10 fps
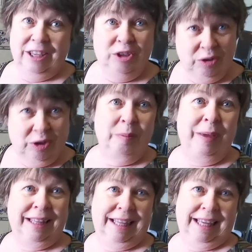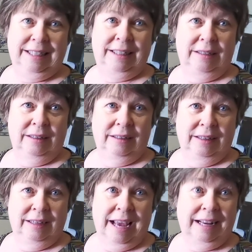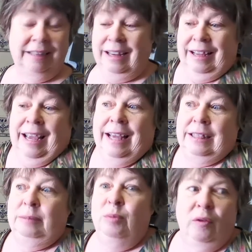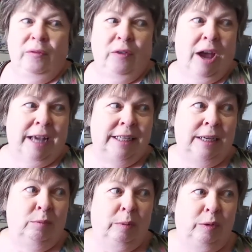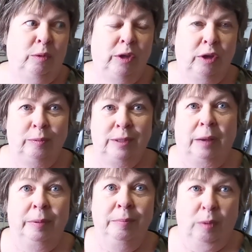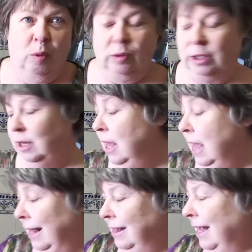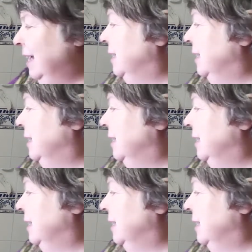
you can make these. And it's more variety where we're all cooped up and bored. And they're